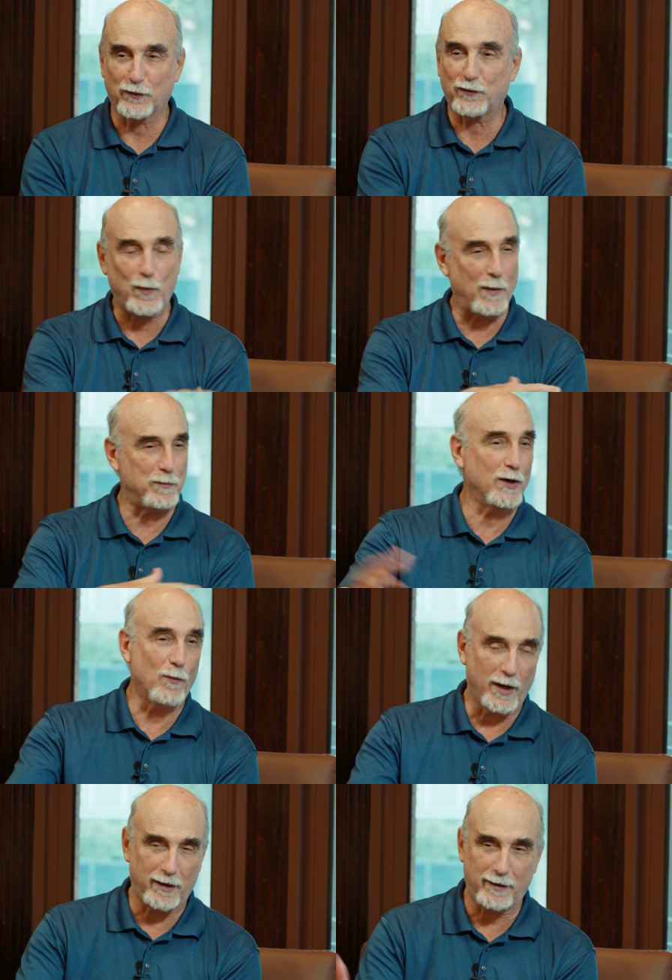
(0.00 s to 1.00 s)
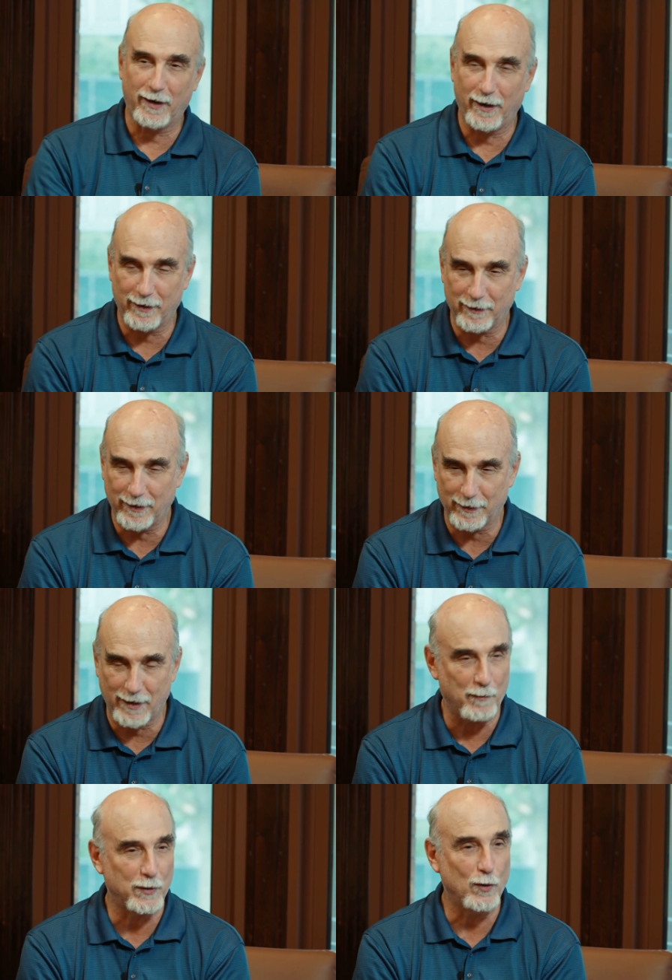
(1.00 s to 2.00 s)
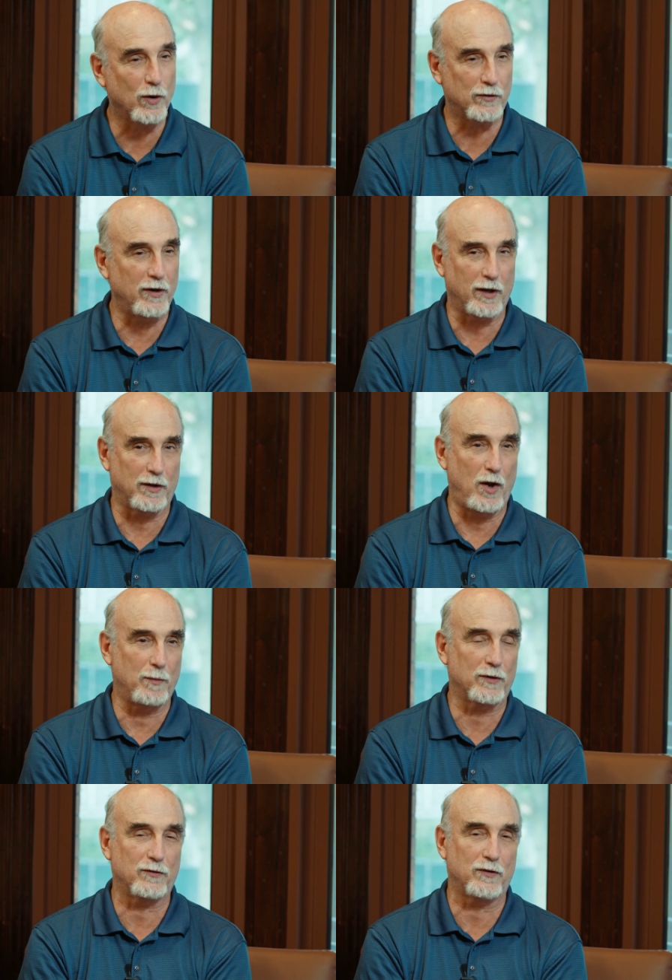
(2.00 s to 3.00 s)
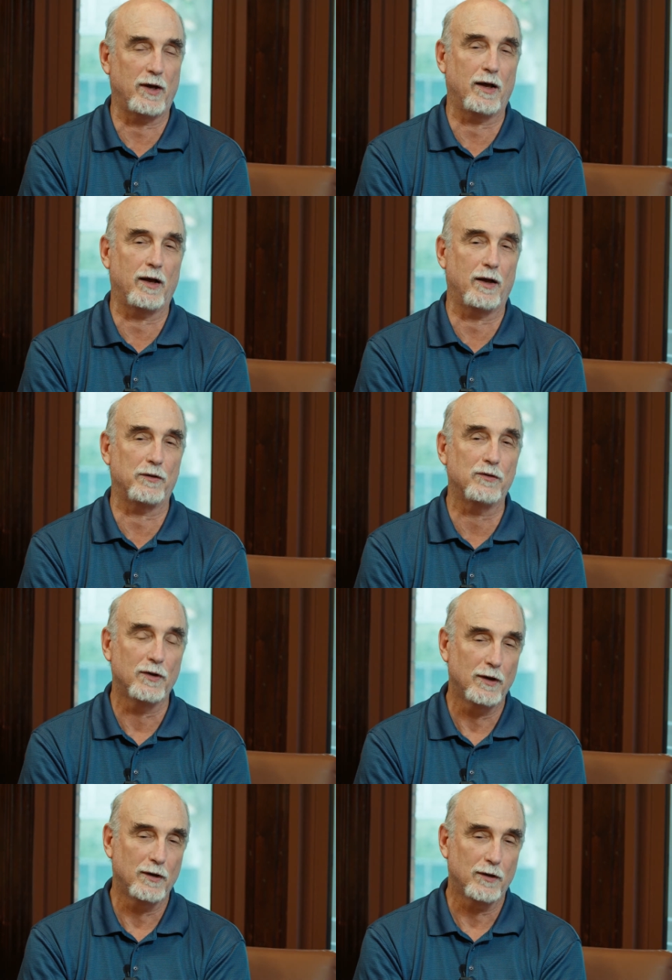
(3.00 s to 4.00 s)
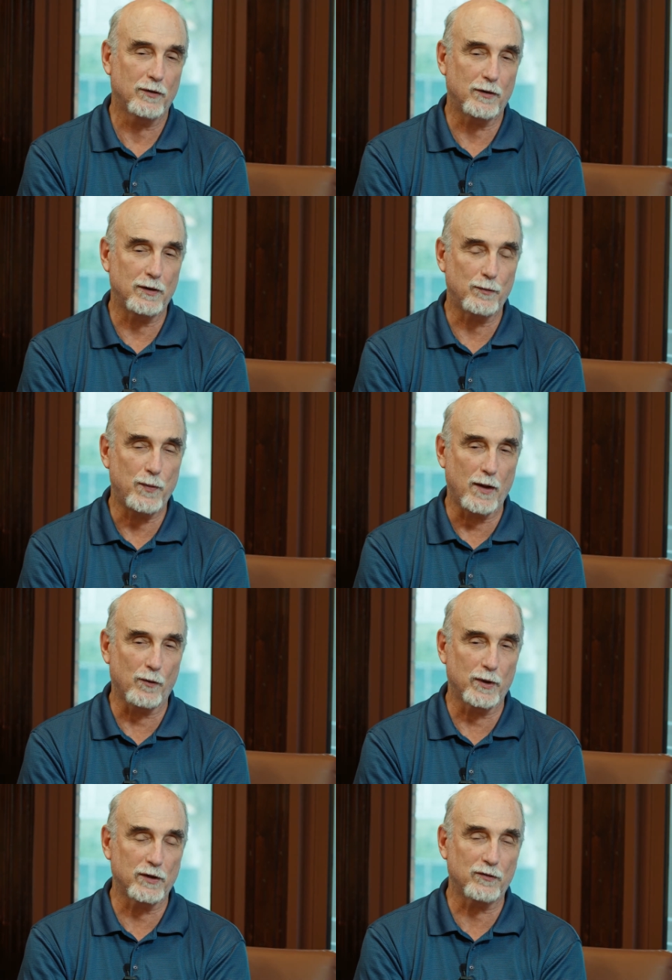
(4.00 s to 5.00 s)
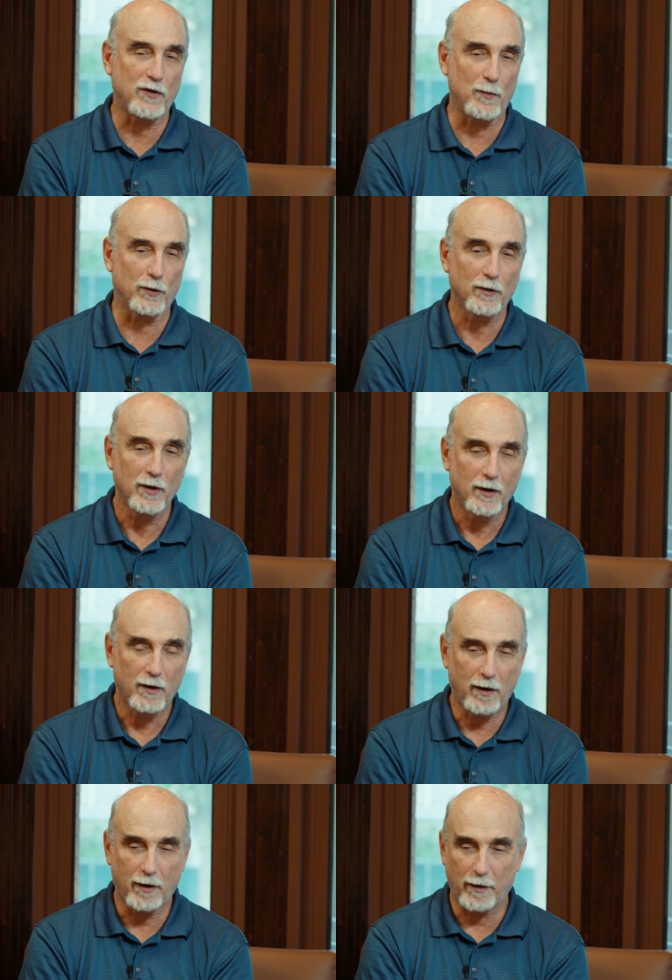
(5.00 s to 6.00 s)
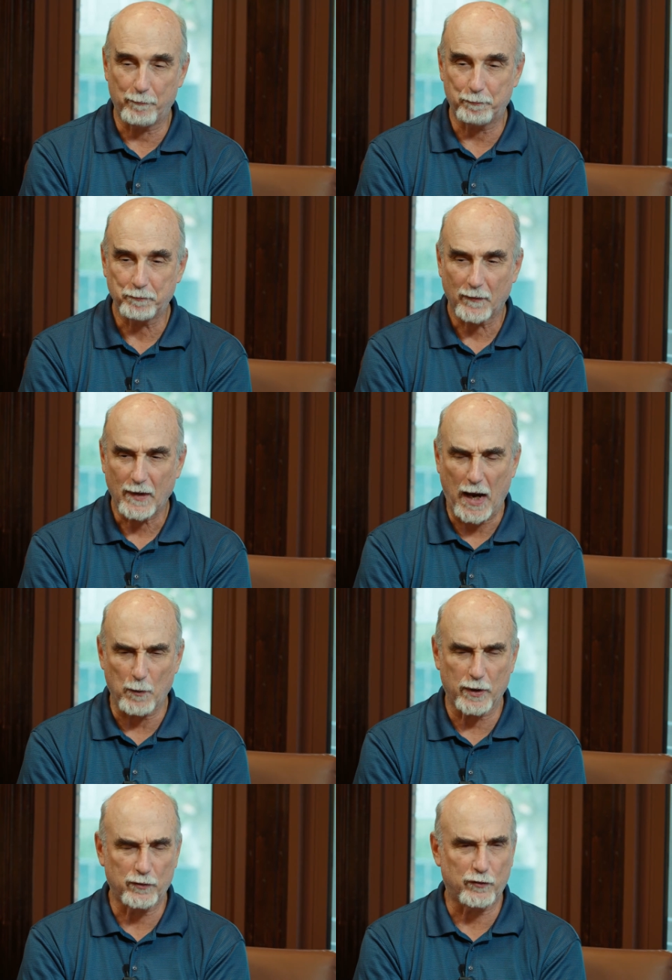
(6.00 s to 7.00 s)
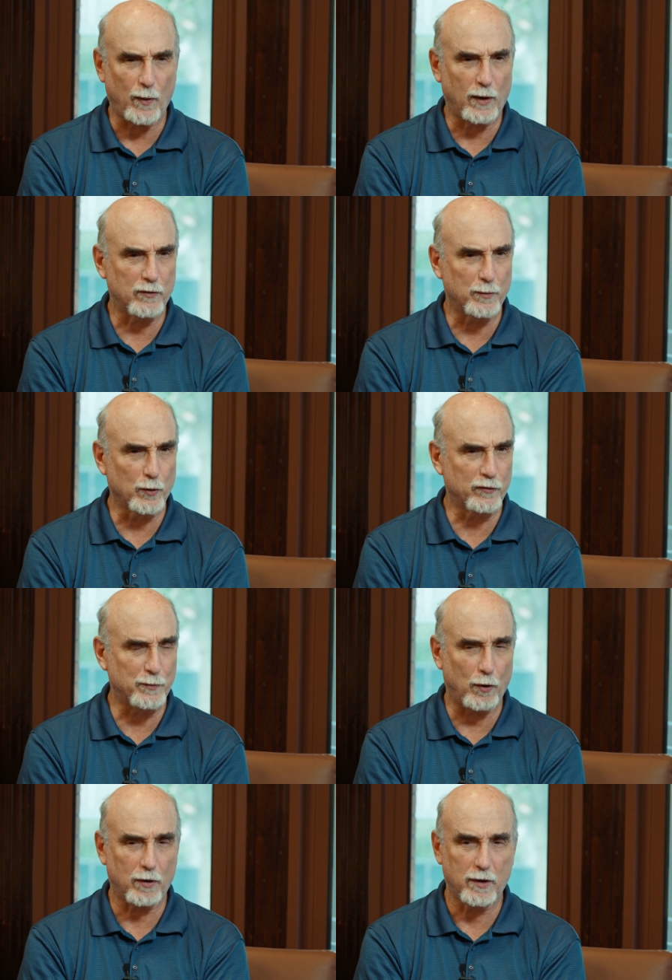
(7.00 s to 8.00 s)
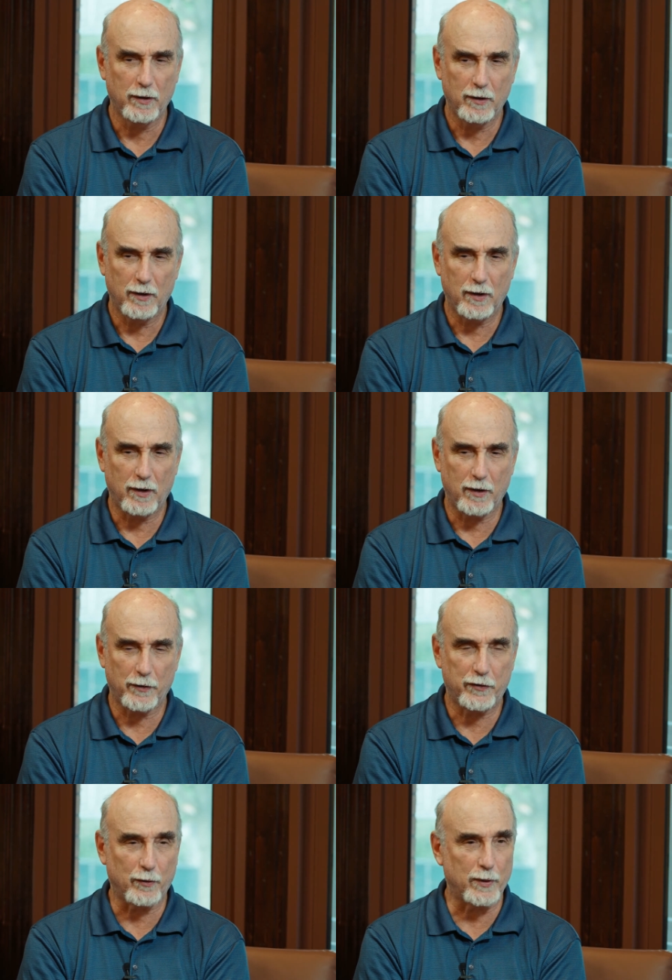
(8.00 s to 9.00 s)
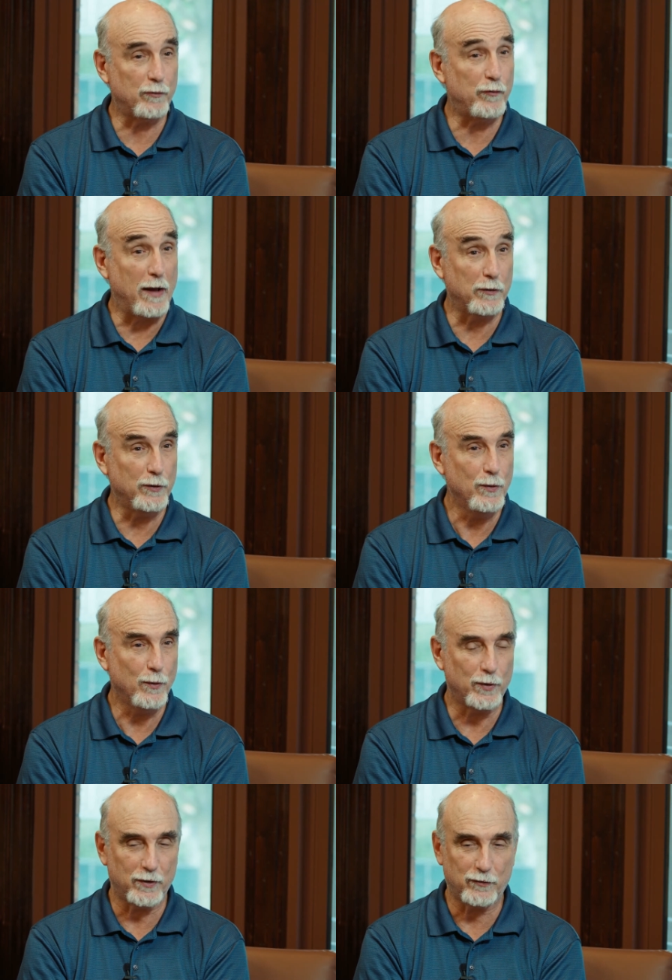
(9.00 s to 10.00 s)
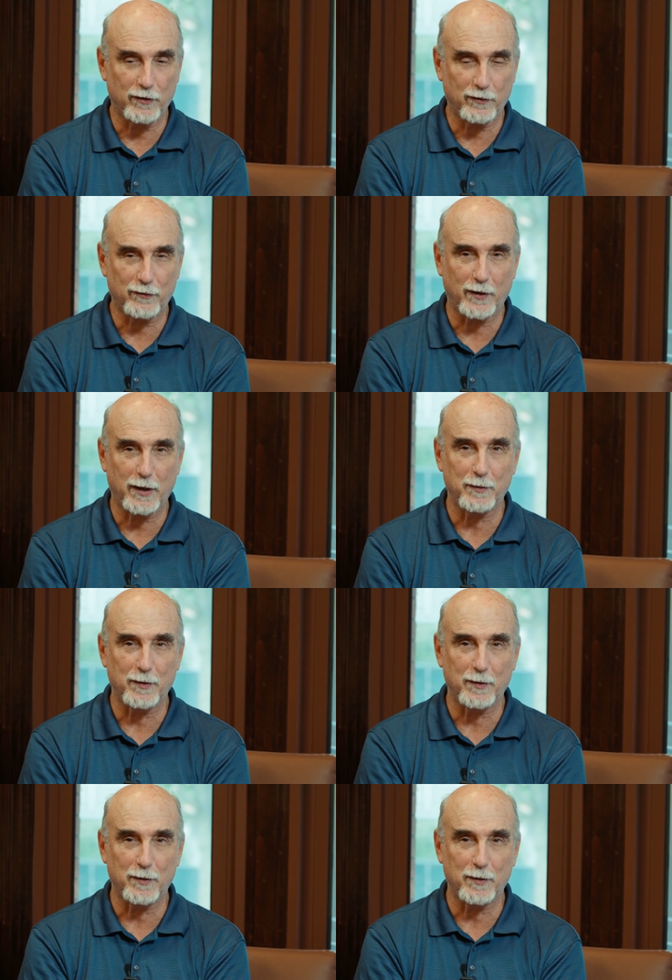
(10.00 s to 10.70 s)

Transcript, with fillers: swept me away and got me hooked in economics. And the following summer, I read Gerard Debreu's book, Theory of Value, which is